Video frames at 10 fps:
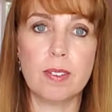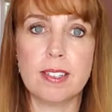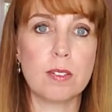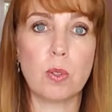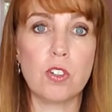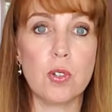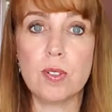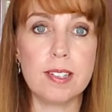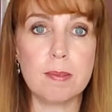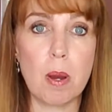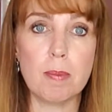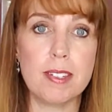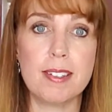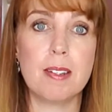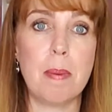This is what Susie's mom
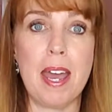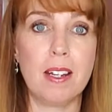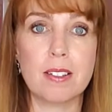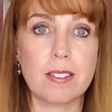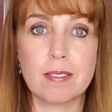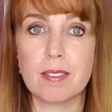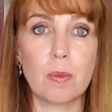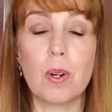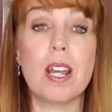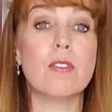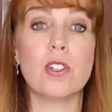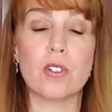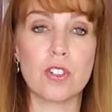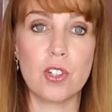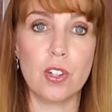says about whatever
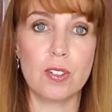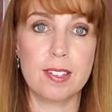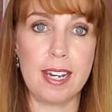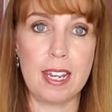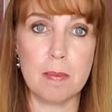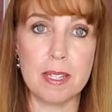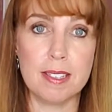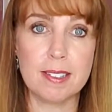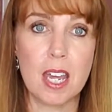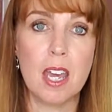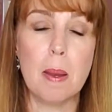your studio's name is.